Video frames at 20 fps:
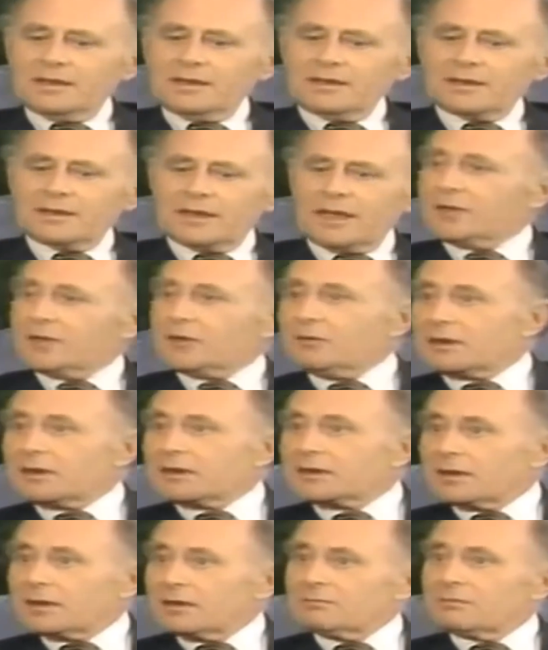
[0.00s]
He had
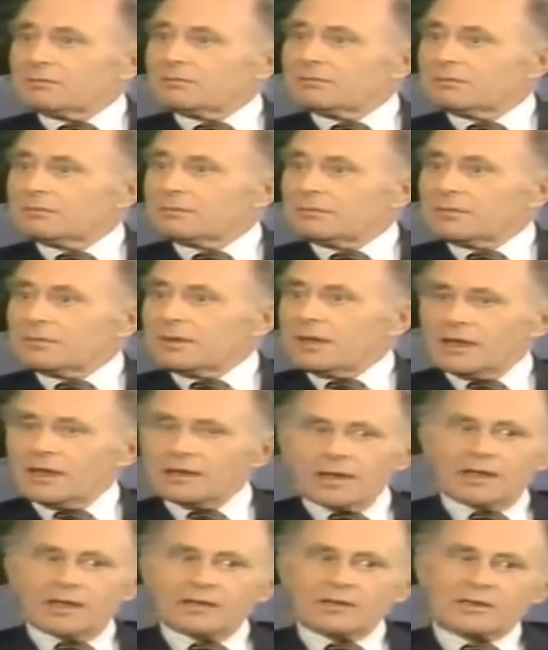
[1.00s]
no income.
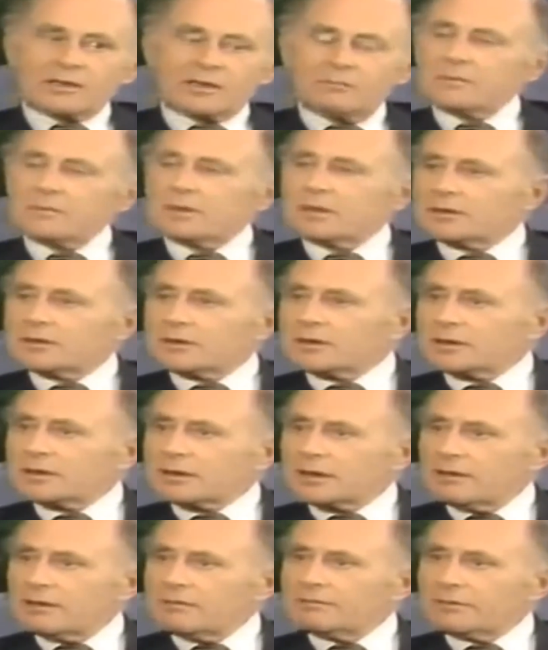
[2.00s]
I summed his
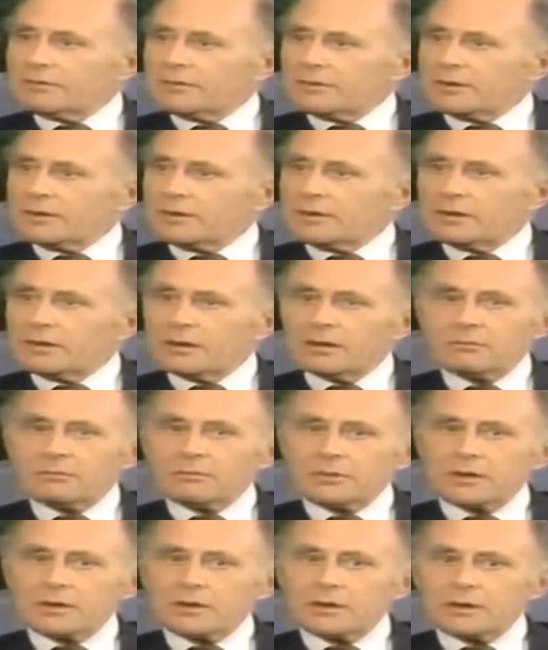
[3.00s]
income for
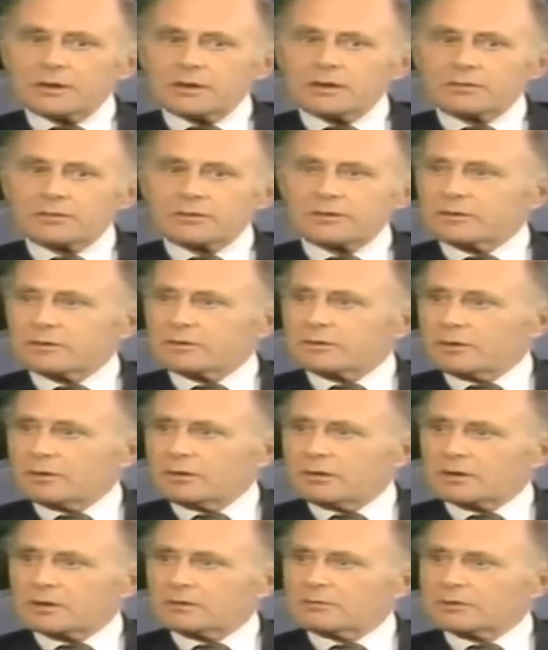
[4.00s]
the year he was in New
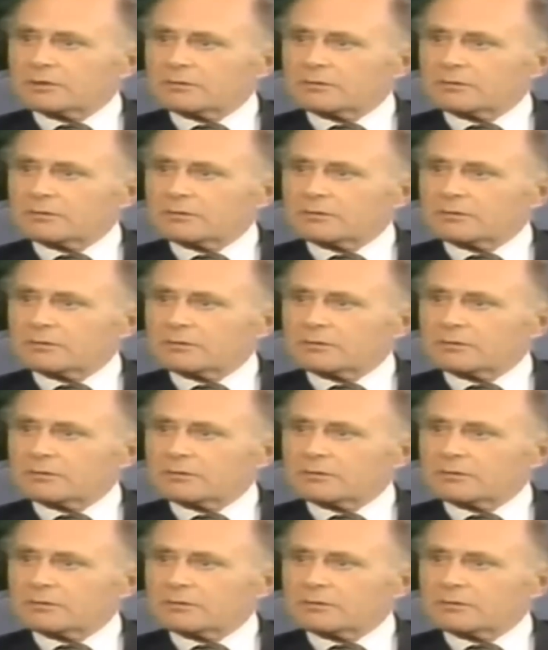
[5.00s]
York.